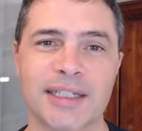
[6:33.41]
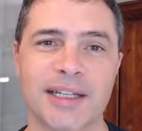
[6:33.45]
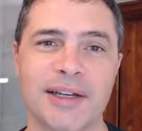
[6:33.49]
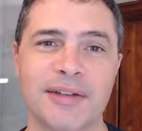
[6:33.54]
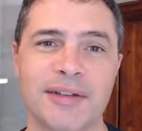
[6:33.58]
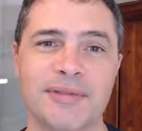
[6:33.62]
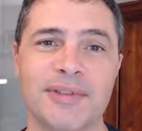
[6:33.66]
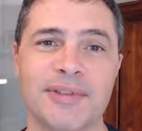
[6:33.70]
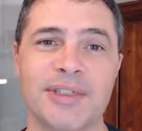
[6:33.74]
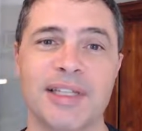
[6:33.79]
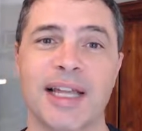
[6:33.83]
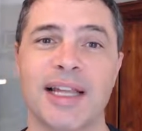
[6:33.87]

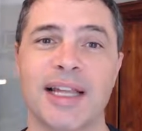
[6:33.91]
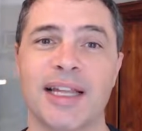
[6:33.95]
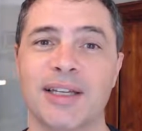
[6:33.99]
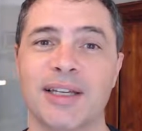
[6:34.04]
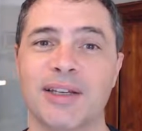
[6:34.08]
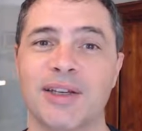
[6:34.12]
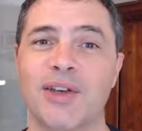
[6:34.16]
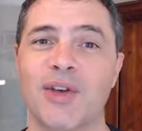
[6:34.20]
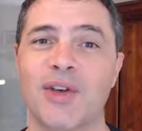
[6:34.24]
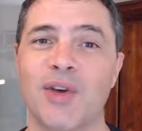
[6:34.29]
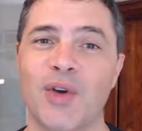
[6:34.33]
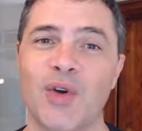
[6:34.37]
of
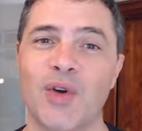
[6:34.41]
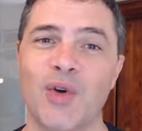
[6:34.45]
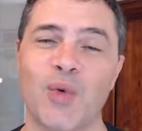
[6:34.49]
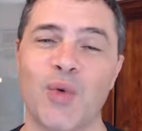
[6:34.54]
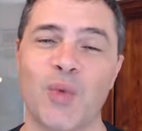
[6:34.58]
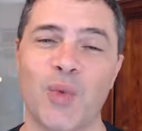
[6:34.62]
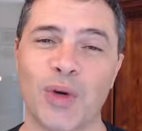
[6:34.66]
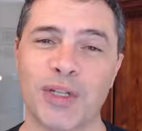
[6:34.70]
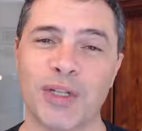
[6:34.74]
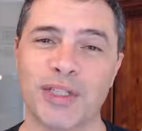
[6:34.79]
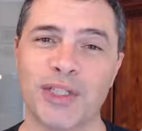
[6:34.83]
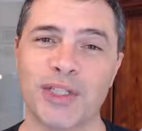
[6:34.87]
selling
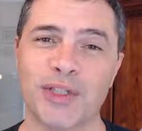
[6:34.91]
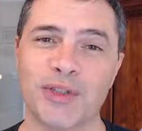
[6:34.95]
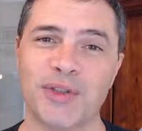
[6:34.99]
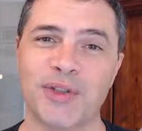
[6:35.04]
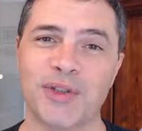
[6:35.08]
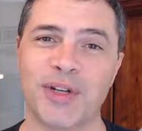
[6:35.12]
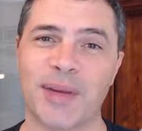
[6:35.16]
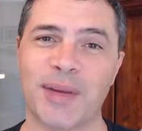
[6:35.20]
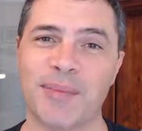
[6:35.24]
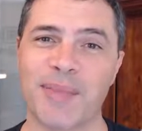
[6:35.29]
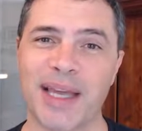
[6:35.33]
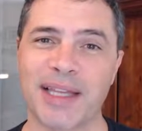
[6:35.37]

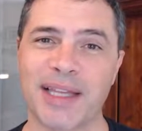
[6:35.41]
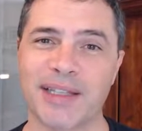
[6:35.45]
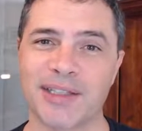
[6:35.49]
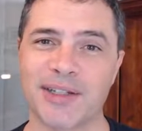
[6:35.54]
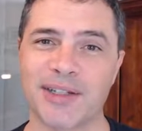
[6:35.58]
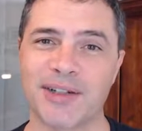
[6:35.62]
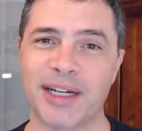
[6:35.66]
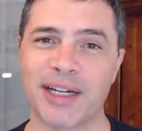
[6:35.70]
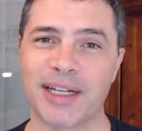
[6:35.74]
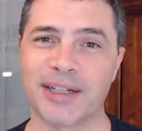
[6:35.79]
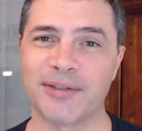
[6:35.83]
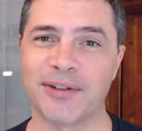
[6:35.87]
123 Main
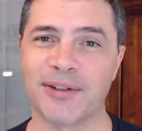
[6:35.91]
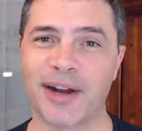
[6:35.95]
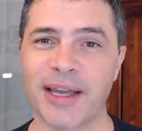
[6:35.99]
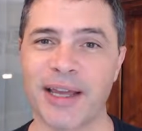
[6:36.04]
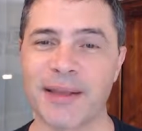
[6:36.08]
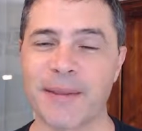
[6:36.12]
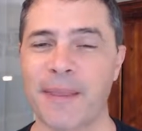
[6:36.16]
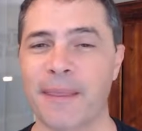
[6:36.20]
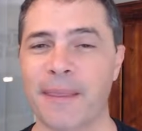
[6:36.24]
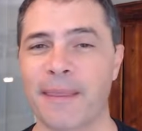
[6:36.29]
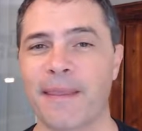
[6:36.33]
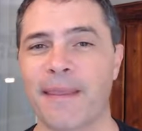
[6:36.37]
Street, right?